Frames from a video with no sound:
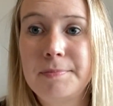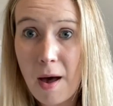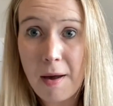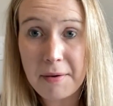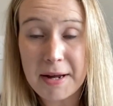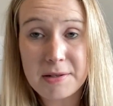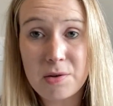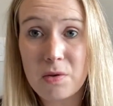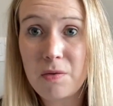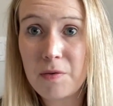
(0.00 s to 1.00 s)
All right,
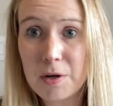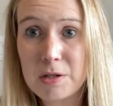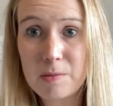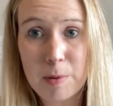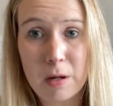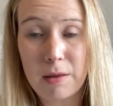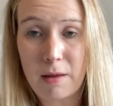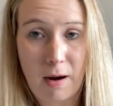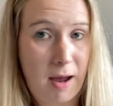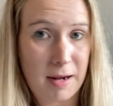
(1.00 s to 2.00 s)
so the first book
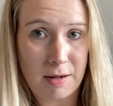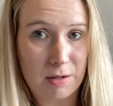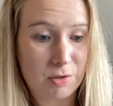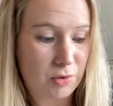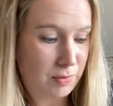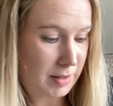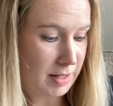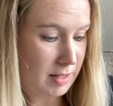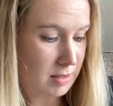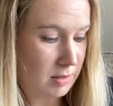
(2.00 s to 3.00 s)
that I need to
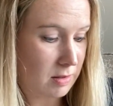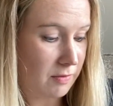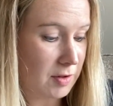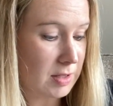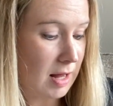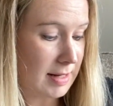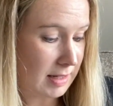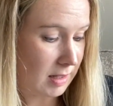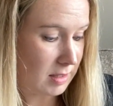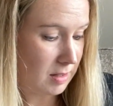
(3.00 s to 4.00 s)
read is, the first class I
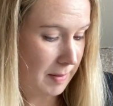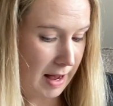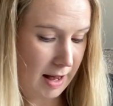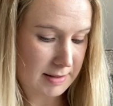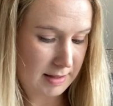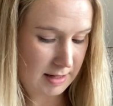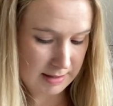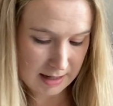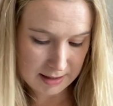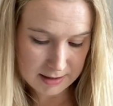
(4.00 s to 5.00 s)
need to pass is
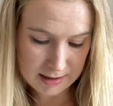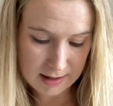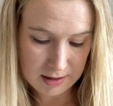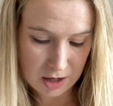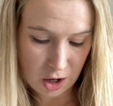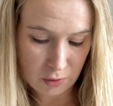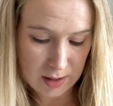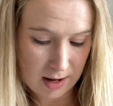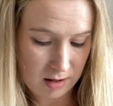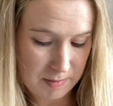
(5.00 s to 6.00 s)
I need to get an O in
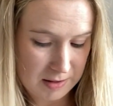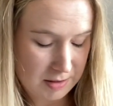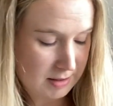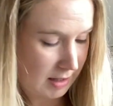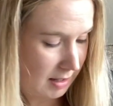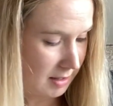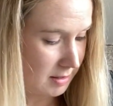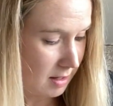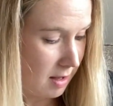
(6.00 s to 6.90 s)
Elemental Studies.